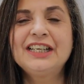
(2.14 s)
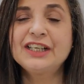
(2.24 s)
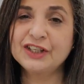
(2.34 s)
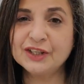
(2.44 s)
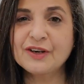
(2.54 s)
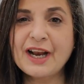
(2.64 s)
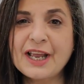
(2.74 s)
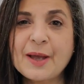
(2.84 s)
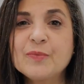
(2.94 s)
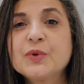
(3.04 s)
here I
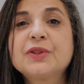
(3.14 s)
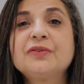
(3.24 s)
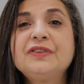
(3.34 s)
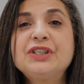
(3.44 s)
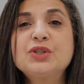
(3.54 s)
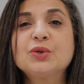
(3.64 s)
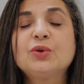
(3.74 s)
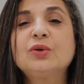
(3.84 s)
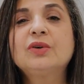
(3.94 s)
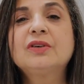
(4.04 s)
am with the
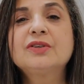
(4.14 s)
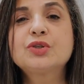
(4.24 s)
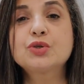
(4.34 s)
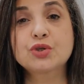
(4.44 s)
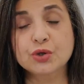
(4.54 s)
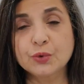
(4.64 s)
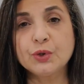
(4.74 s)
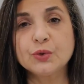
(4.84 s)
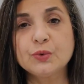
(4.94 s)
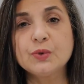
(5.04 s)
video to show
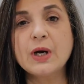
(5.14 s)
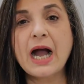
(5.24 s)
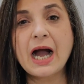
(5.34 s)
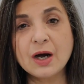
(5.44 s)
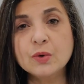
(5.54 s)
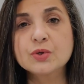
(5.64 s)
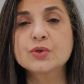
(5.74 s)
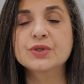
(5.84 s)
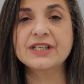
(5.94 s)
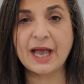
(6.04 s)
you how
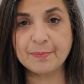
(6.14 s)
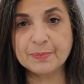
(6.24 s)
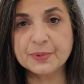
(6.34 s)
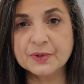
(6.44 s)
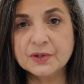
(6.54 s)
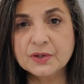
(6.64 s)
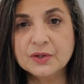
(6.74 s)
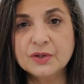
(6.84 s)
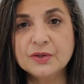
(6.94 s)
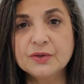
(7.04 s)
to tap
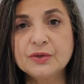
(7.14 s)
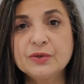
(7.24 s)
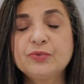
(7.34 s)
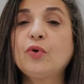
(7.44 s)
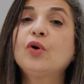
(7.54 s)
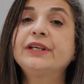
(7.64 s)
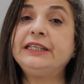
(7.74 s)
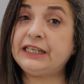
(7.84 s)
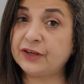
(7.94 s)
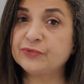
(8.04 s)
for
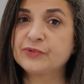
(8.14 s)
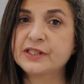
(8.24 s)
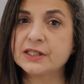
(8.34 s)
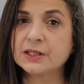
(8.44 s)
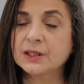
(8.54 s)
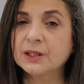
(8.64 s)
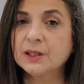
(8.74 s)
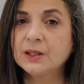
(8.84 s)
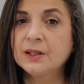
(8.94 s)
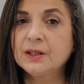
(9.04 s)
EFT.
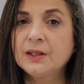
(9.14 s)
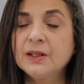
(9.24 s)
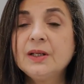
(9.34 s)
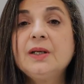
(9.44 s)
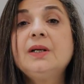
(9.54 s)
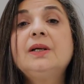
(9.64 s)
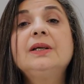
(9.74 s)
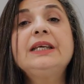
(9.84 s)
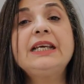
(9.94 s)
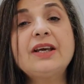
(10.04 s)

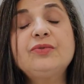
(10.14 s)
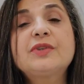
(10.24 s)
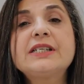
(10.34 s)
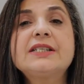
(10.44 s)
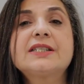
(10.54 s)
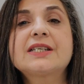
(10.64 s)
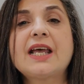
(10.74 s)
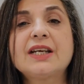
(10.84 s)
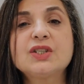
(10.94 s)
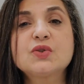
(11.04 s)
EFT
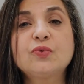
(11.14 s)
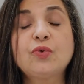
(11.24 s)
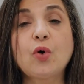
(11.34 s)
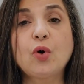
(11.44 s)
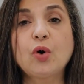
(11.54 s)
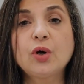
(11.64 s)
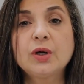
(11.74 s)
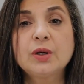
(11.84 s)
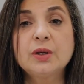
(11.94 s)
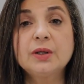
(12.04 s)
stands for
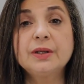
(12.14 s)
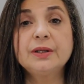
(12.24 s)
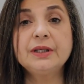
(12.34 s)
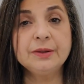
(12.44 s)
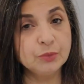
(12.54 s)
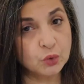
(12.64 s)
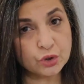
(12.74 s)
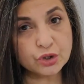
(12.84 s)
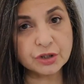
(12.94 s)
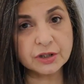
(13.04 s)

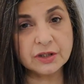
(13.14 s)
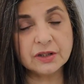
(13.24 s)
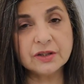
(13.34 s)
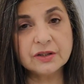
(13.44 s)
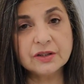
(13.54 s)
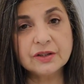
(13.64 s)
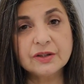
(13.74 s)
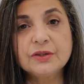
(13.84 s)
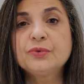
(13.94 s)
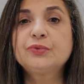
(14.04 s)
Emotional
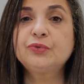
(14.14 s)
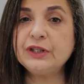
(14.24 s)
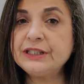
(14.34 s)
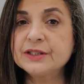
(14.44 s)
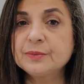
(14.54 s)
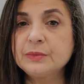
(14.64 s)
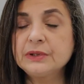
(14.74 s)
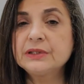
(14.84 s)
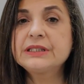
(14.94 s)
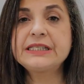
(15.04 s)
Freedom
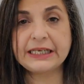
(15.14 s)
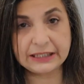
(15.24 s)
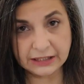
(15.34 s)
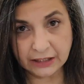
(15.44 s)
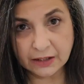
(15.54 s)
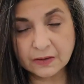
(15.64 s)
Technique.